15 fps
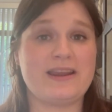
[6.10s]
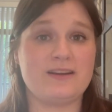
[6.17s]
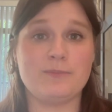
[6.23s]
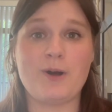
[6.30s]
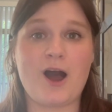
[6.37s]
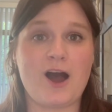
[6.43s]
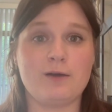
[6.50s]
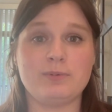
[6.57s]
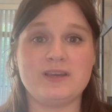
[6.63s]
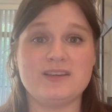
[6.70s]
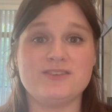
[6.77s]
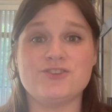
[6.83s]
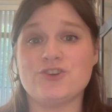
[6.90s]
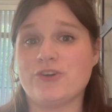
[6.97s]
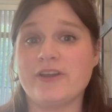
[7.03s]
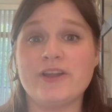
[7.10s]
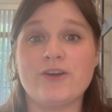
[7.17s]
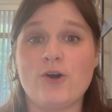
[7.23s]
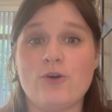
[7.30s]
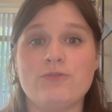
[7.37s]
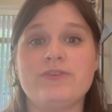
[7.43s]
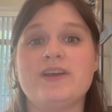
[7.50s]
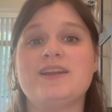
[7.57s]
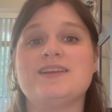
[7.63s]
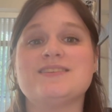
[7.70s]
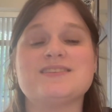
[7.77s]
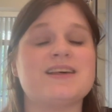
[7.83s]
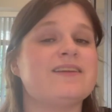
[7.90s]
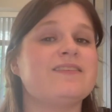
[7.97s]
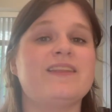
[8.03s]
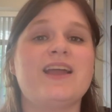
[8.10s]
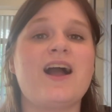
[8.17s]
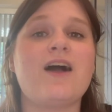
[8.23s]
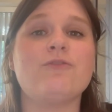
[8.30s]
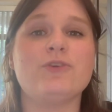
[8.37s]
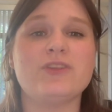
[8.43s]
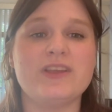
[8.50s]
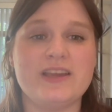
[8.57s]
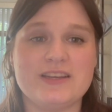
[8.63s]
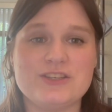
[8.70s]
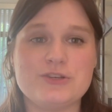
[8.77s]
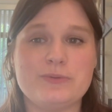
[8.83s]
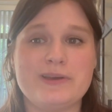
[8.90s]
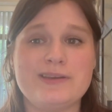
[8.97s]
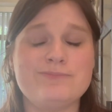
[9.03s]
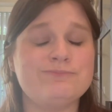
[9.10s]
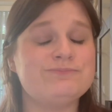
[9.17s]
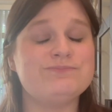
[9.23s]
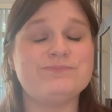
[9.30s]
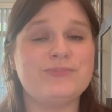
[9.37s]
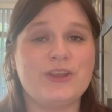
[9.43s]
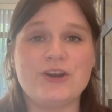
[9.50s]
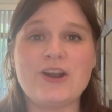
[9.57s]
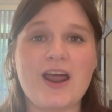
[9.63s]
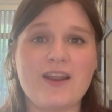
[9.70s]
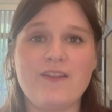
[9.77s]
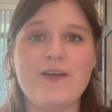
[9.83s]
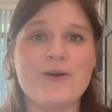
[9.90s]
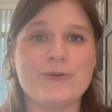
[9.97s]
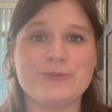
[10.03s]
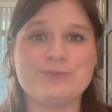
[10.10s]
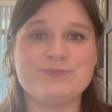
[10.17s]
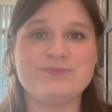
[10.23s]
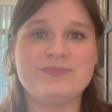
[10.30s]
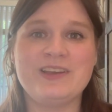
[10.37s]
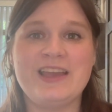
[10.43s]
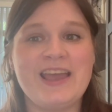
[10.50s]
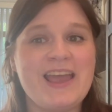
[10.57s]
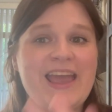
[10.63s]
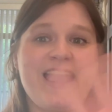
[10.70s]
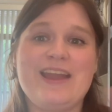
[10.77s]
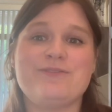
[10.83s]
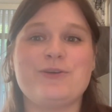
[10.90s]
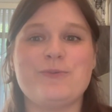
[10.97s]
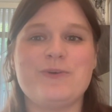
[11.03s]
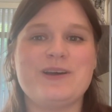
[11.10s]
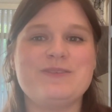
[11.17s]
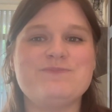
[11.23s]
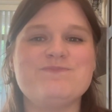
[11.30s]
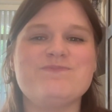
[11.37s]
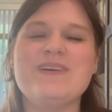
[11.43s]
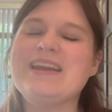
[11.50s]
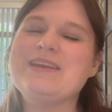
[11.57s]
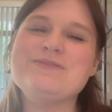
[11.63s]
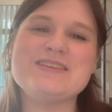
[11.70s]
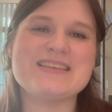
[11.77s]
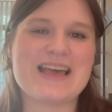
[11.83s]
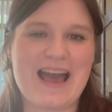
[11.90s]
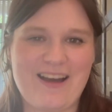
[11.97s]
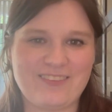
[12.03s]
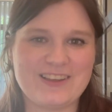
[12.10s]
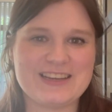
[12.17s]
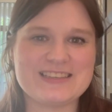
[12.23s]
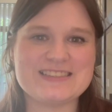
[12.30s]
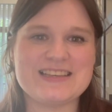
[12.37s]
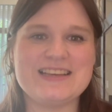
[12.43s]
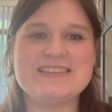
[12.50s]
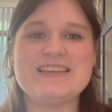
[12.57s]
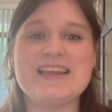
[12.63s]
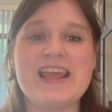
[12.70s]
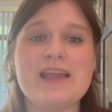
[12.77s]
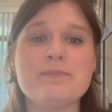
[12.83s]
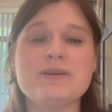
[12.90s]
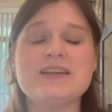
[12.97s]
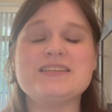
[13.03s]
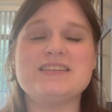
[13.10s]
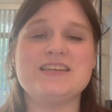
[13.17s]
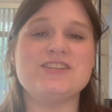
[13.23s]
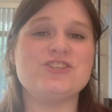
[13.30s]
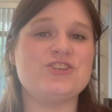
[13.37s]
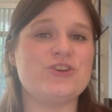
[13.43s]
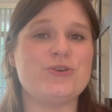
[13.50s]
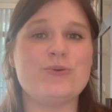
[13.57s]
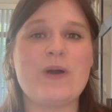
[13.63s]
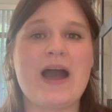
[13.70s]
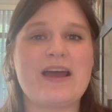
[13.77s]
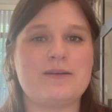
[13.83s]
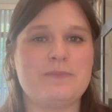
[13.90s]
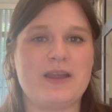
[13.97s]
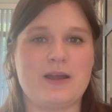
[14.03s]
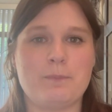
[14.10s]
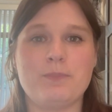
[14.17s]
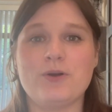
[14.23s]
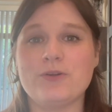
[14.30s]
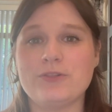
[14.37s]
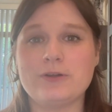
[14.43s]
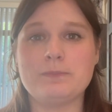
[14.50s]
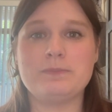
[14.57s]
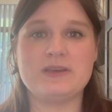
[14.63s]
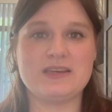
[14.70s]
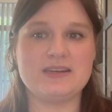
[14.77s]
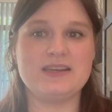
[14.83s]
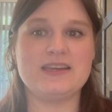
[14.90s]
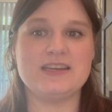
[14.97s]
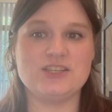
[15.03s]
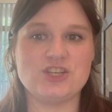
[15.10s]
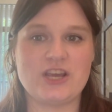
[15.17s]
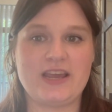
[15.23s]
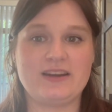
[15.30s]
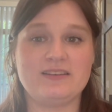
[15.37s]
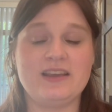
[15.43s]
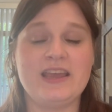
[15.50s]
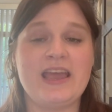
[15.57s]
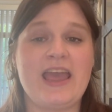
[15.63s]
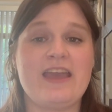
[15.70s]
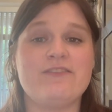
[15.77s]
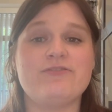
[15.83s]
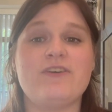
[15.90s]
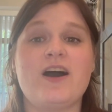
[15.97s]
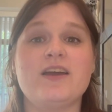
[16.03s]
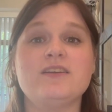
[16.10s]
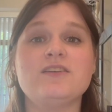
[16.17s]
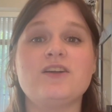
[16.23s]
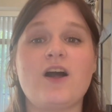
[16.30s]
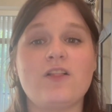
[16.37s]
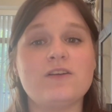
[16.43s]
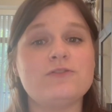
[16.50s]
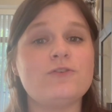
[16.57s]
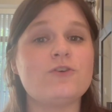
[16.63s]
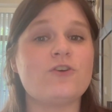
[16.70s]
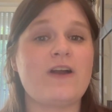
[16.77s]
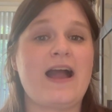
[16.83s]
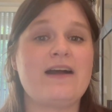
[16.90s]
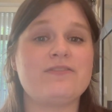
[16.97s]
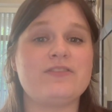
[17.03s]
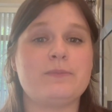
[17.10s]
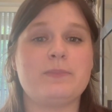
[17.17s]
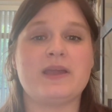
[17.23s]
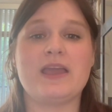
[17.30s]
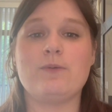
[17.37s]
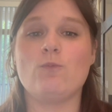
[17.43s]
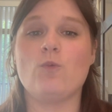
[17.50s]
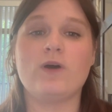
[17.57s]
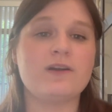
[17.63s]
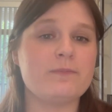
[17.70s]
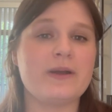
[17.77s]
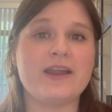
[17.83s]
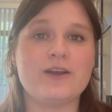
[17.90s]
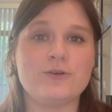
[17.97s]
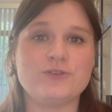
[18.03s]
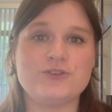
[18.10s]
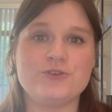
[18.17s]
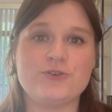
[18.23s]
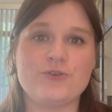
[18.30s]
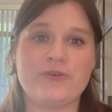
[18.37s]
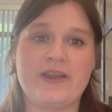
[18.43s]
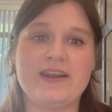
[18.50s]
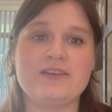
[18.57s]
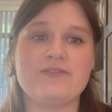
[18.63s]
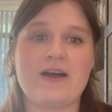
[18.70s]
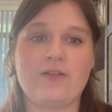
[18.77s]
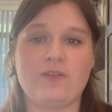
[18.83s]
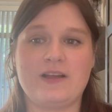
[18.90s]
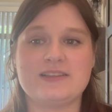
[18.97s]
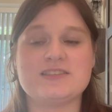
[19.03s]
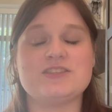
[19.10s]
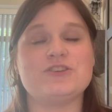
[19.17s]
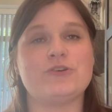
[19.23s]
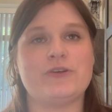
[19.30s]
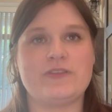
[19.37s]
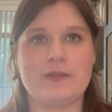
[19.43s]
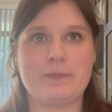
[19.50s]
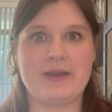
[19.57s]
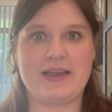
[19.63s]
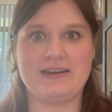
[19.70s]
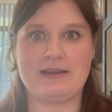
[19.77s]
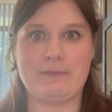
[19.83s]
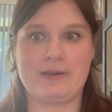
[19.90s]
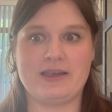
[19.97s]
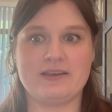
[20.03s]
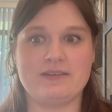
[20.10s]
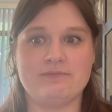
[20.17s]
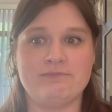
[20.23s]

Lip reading: hobby during COVID and suddenly got really into it, you're not alone. Hey everyone, my name is Alex, and today I'm going to teach you how to make a Perler bead keychain, a fun, colorful craft that became one of my go-to creative outlets during the pandemic.